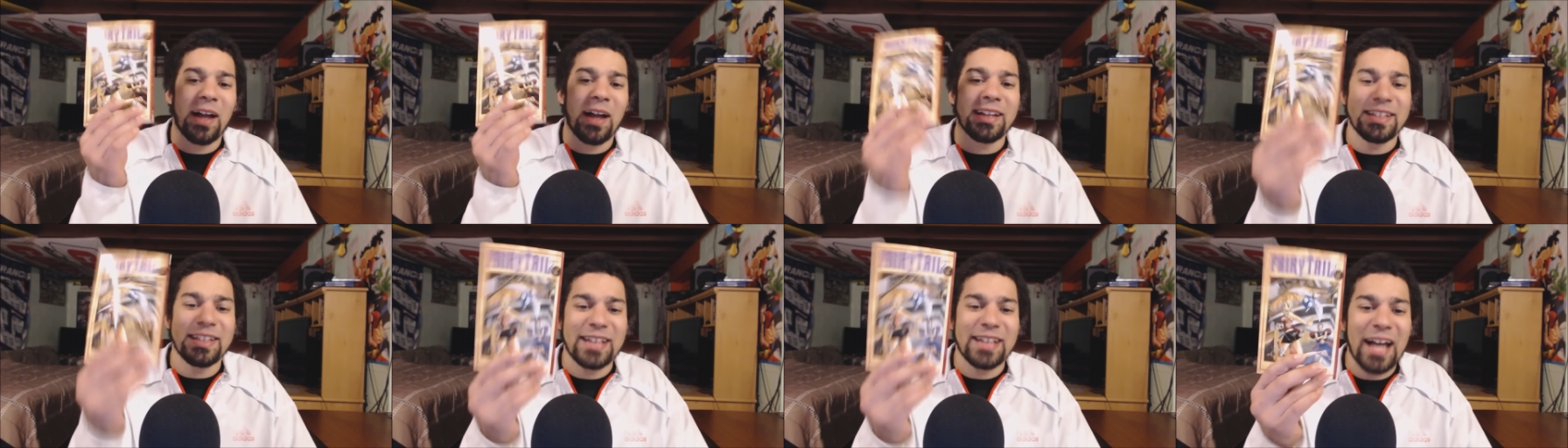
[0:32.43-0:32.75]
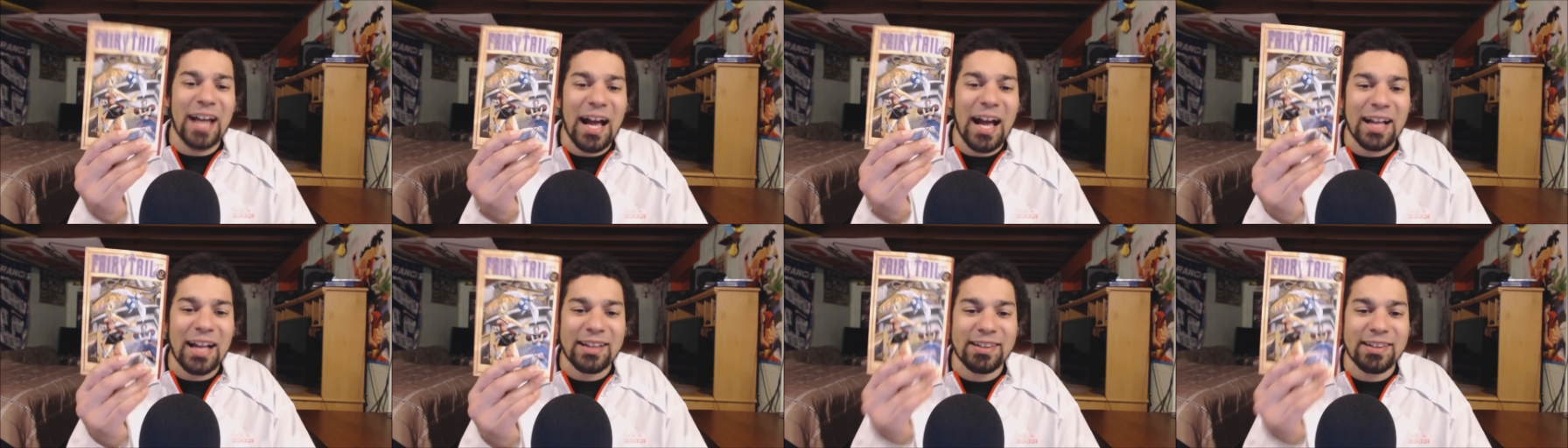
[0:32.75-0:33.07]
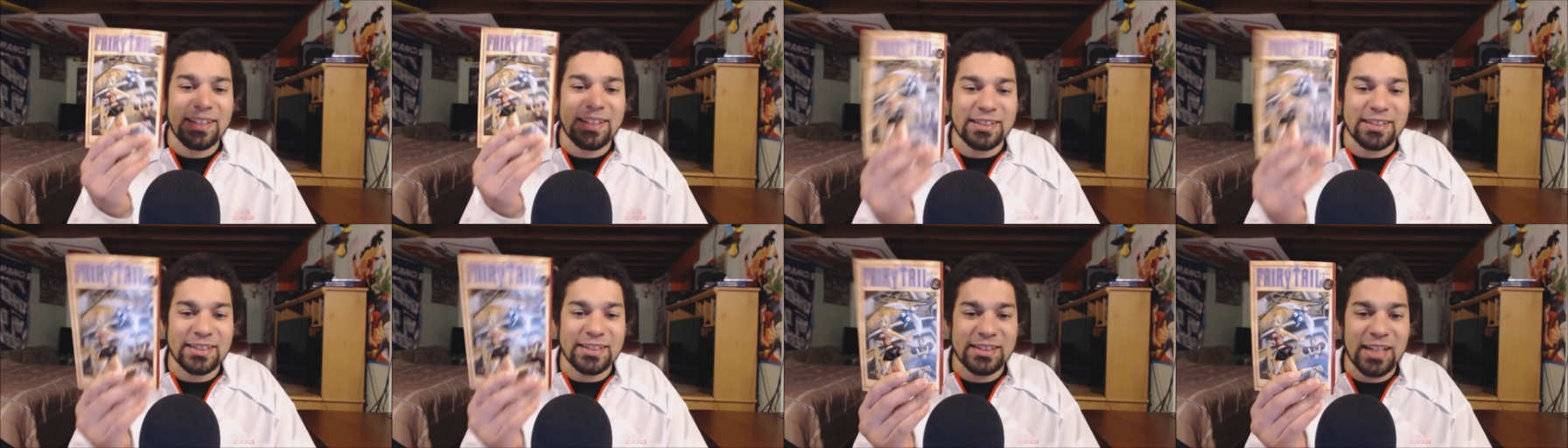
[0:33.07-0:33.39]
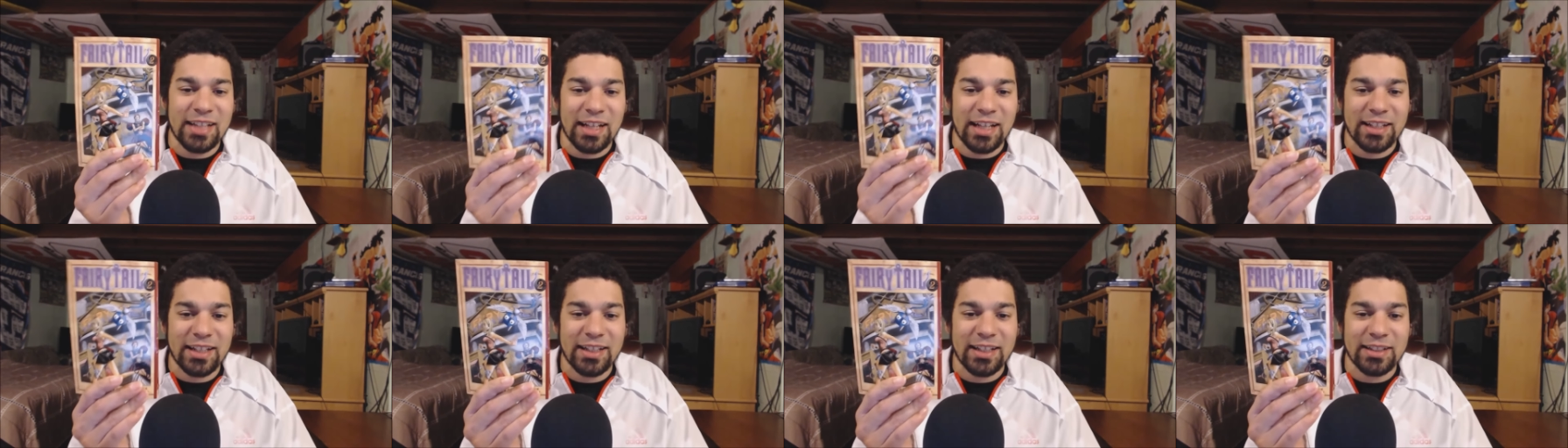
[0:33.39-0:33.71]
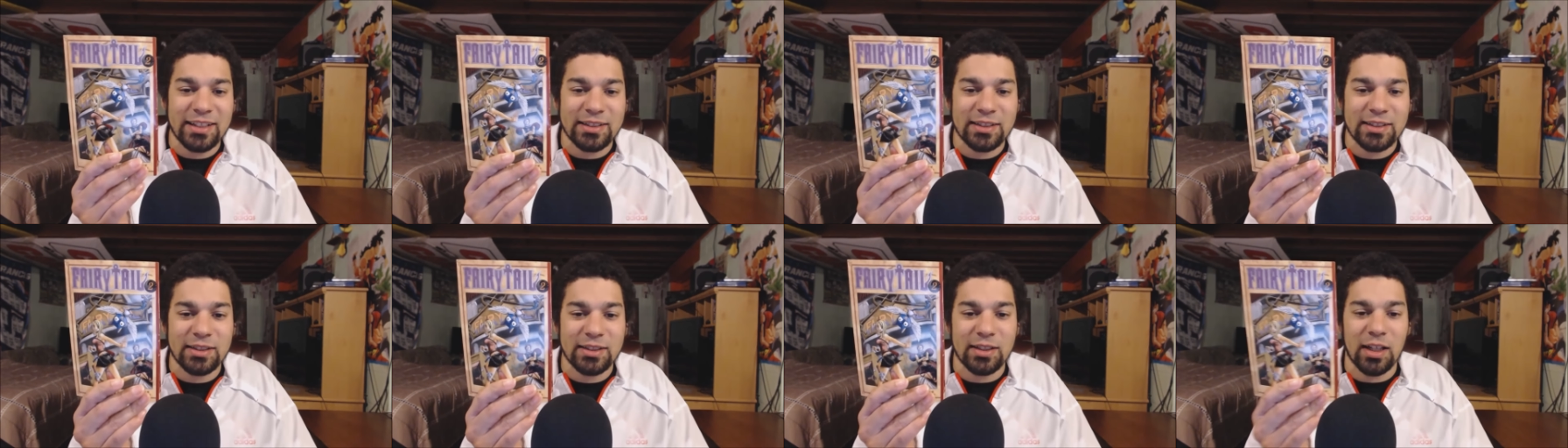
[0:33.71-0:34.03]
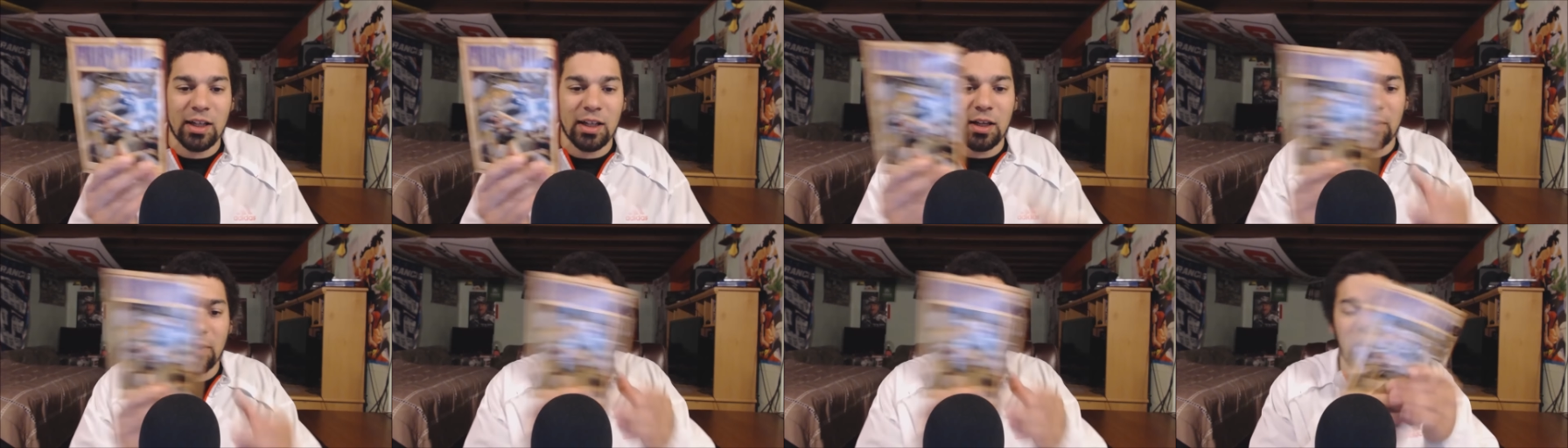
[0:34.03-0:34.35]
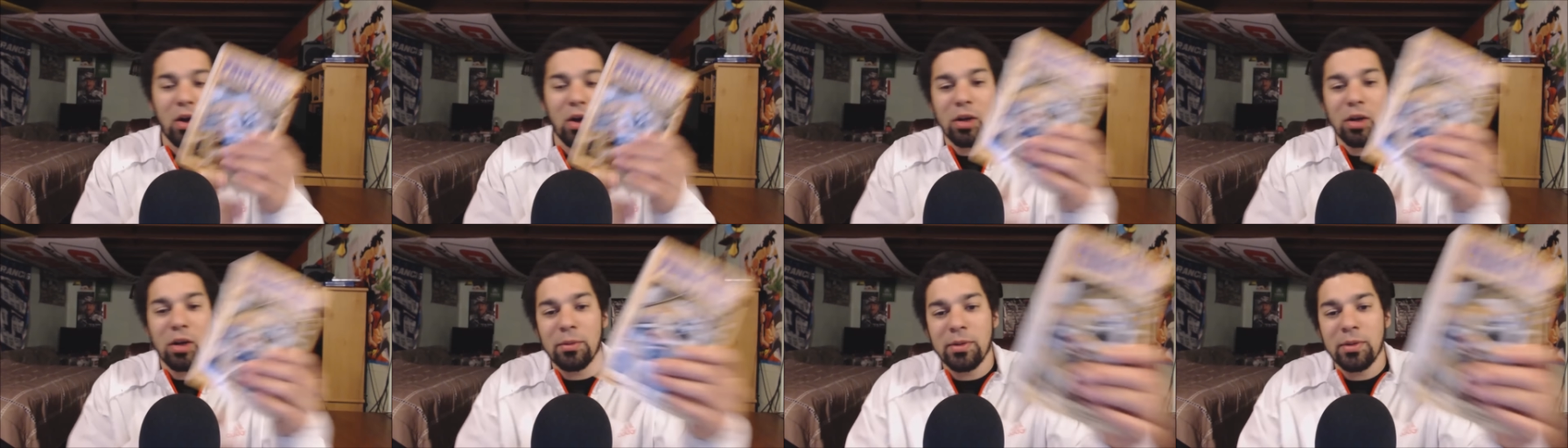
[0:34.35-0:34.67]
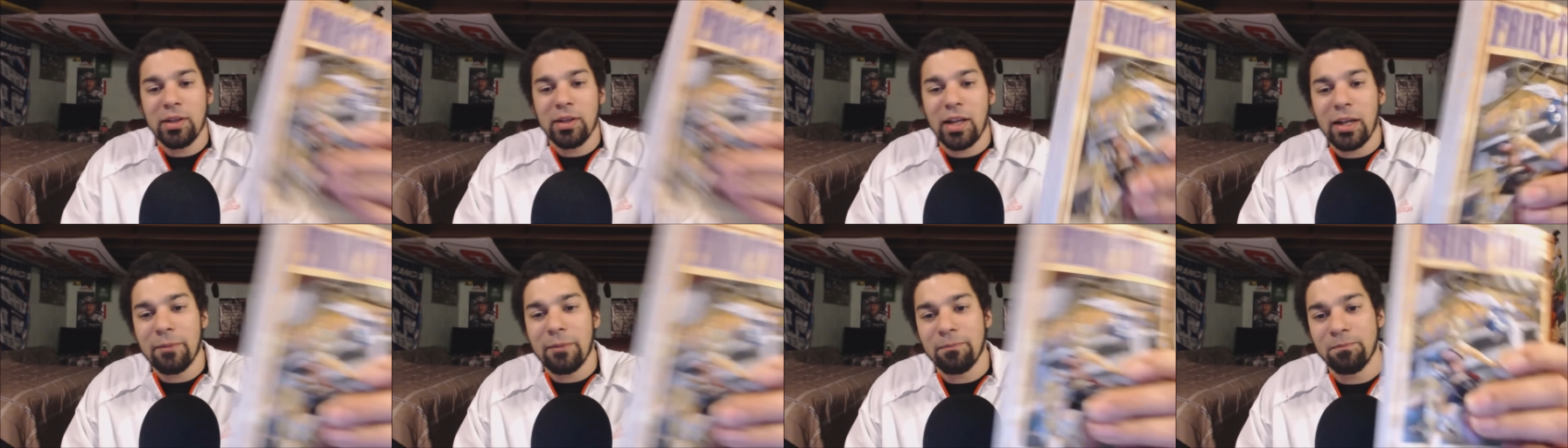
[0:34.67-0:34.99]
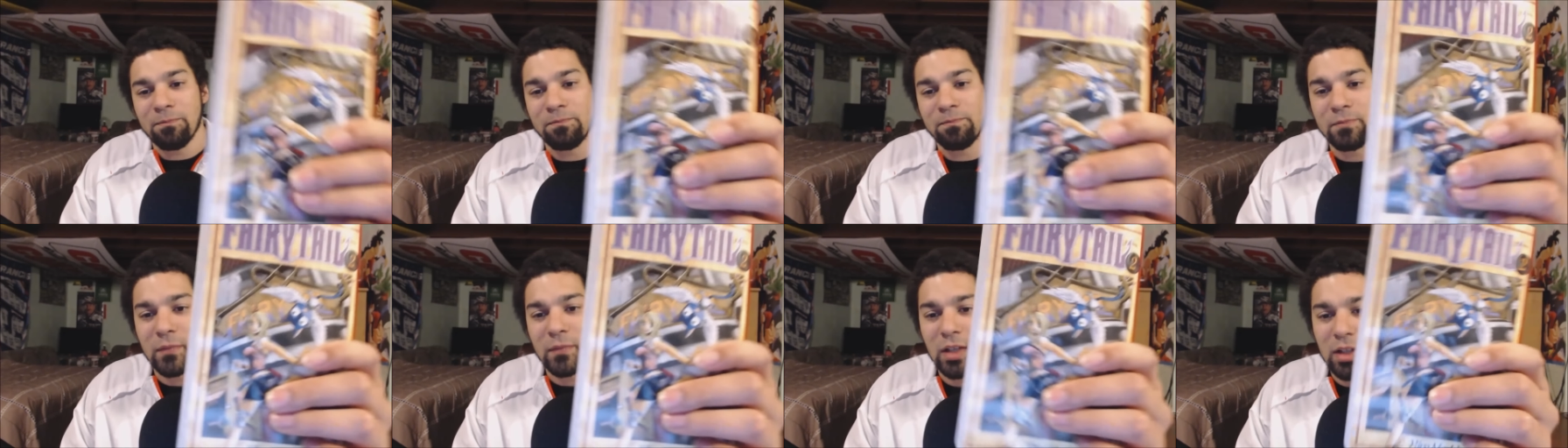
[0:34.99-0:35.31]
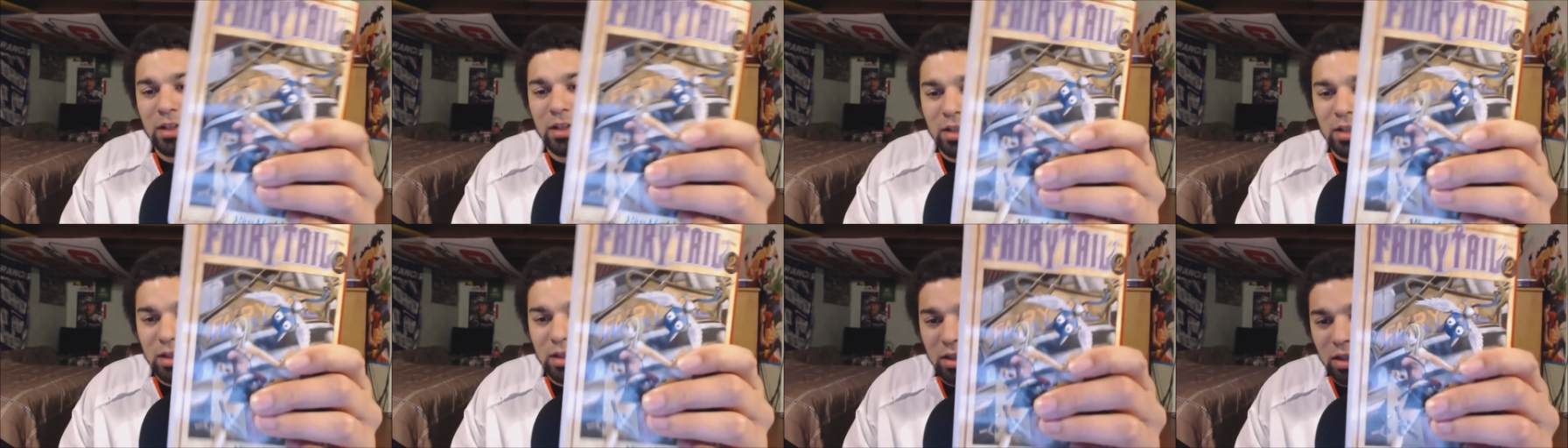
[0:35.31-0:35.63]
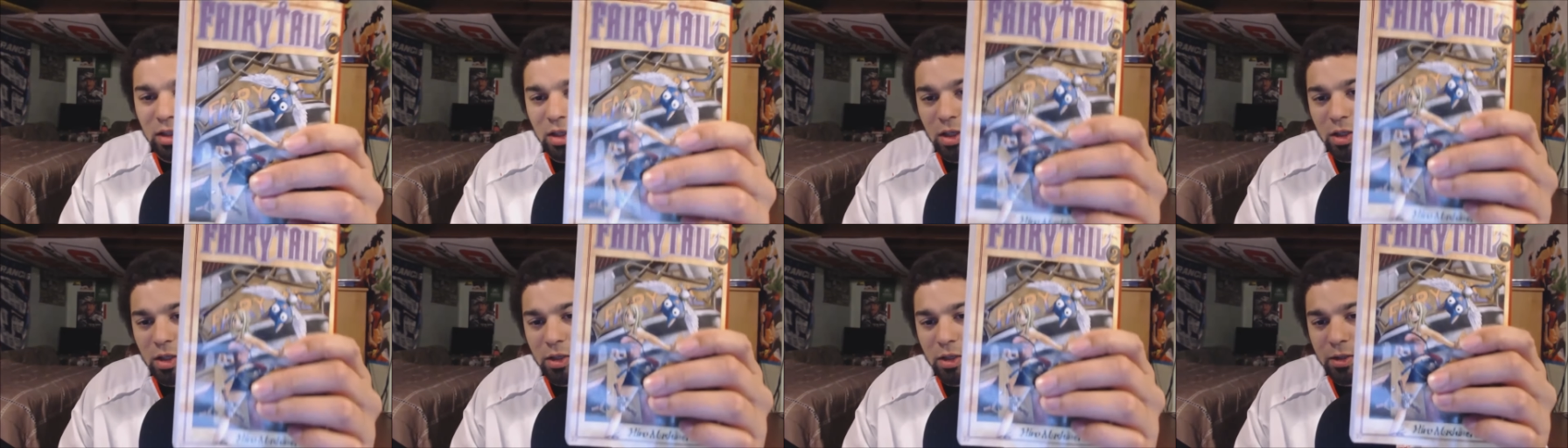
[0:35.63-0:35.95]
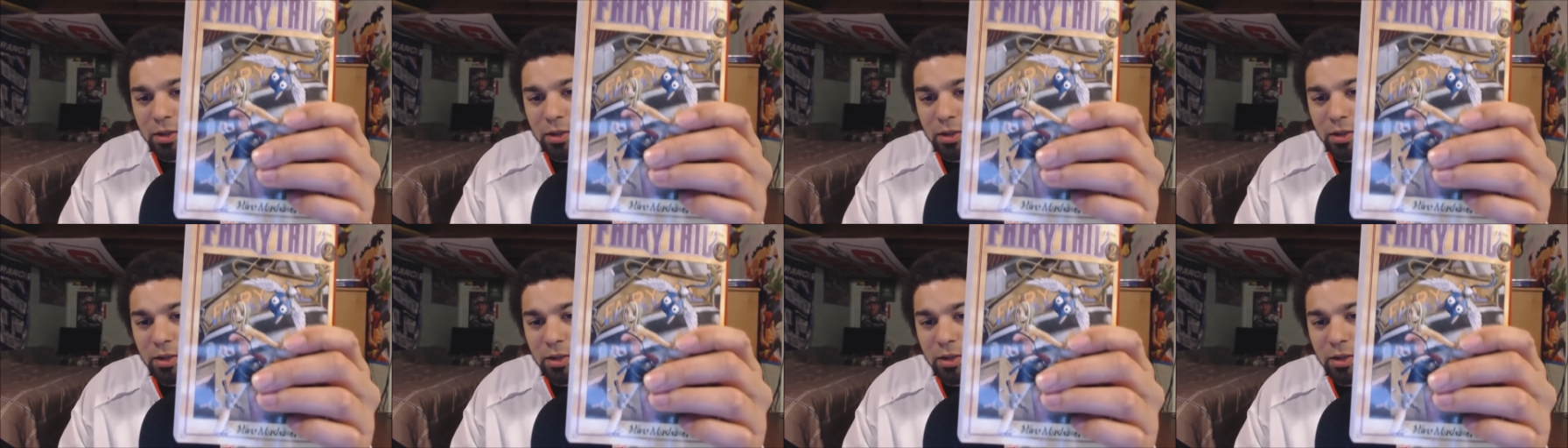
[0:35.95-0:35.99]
I got the second uh, volume to that.